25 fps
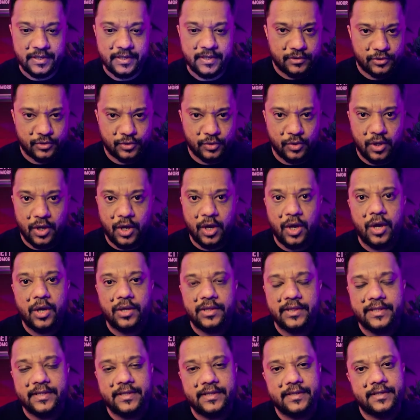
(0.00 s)
So
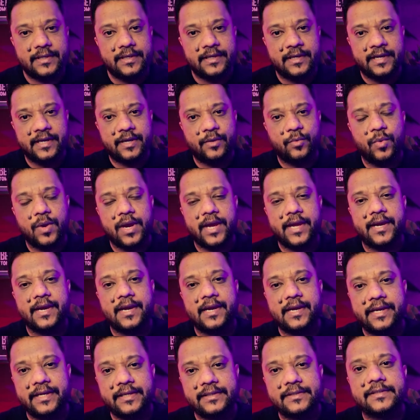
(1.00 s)
all the required
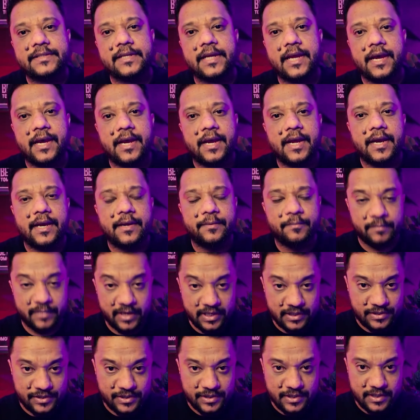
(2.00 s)
links are
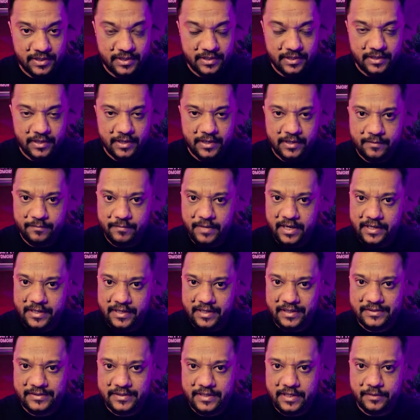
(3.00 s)
mentioned in my
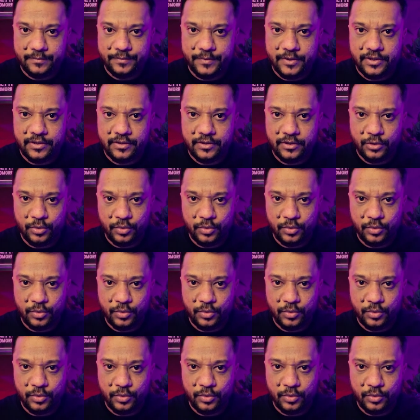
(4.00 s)
description.